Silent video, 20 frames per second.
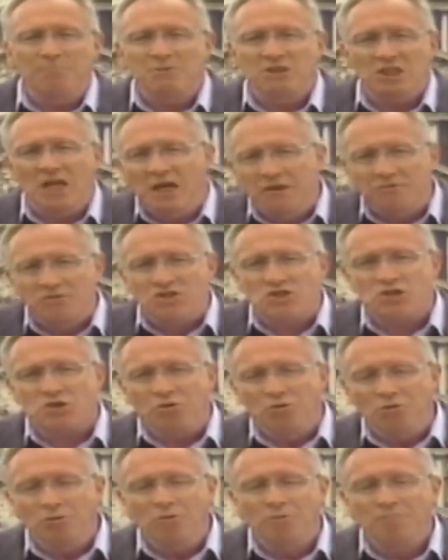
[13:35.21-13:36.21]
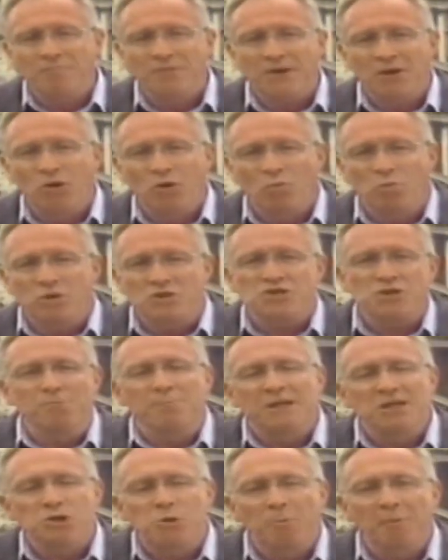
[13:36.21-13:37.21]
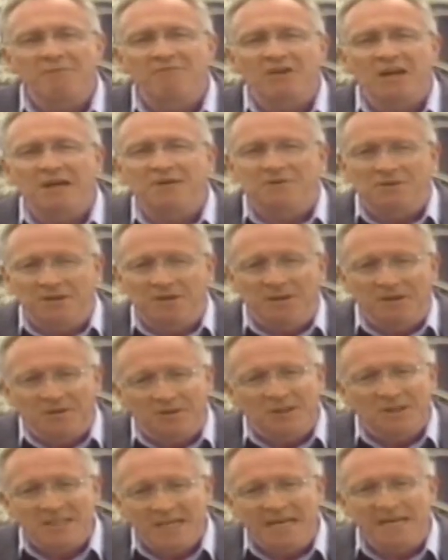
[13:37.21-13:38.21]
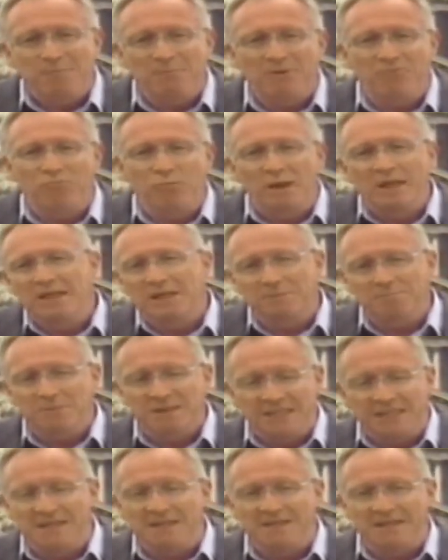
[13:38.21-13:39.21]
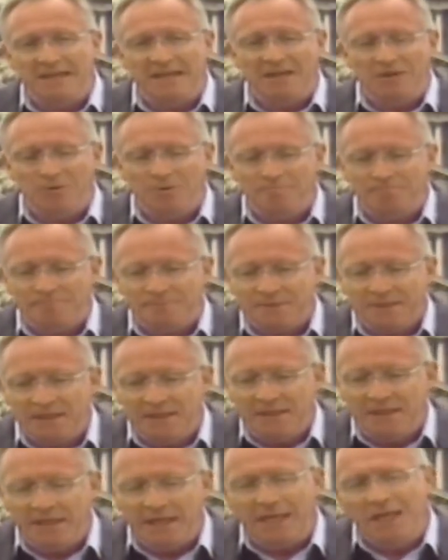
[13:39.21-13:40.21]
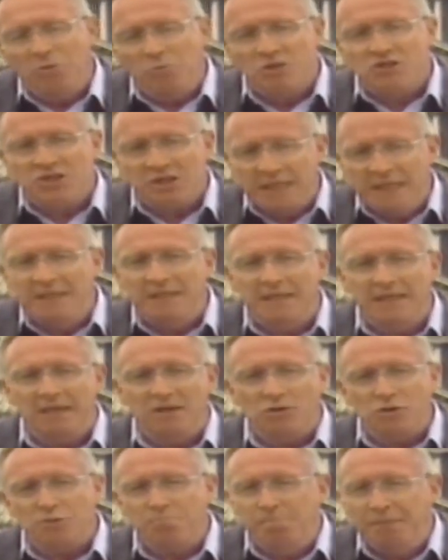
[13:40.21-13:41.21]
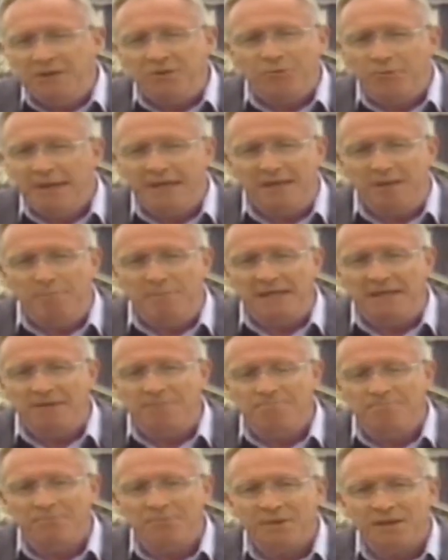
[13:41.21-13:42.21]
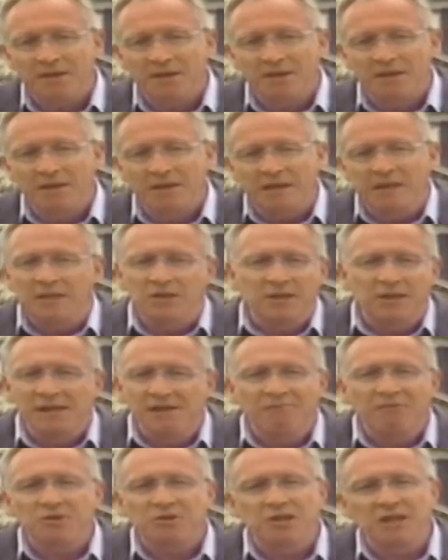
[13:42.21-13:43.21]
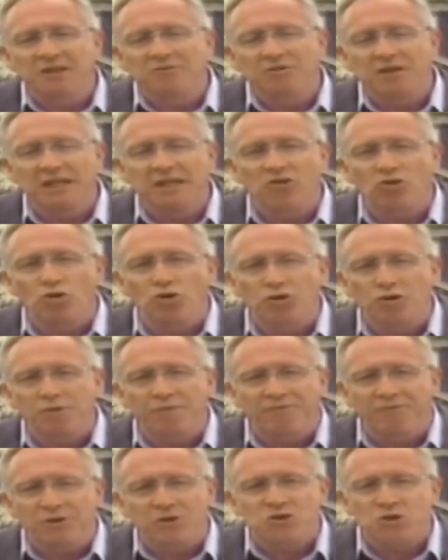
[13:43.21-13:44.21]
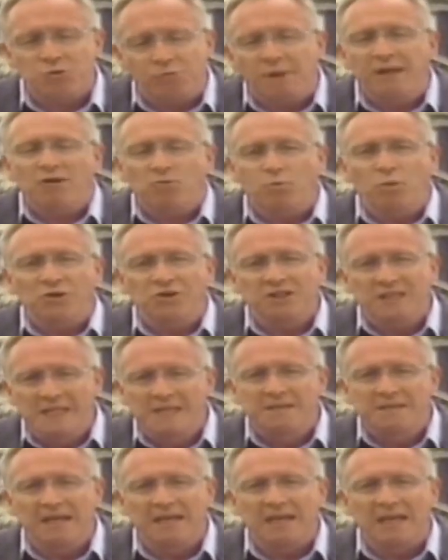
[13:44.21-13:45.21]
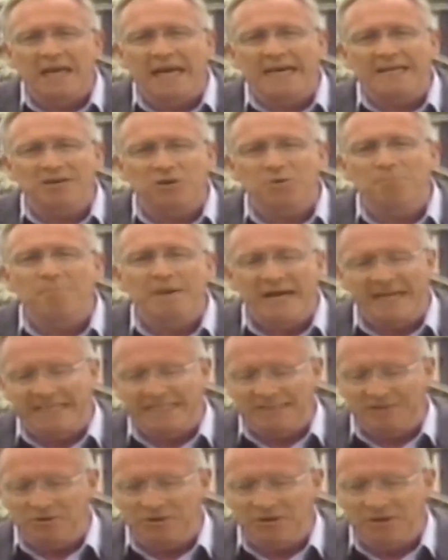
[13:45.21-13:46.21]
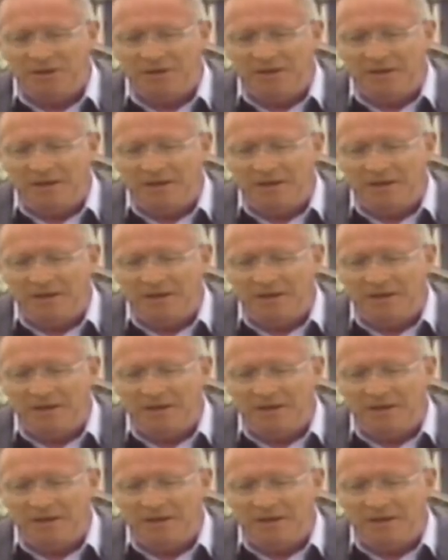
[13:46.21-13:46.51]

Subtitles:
named Tunstall was the Bishop of London at the time of William Tyndale, and he was Tyndale's bitter enemy. He did everything that he could to frustrate what Tyndale had in mind,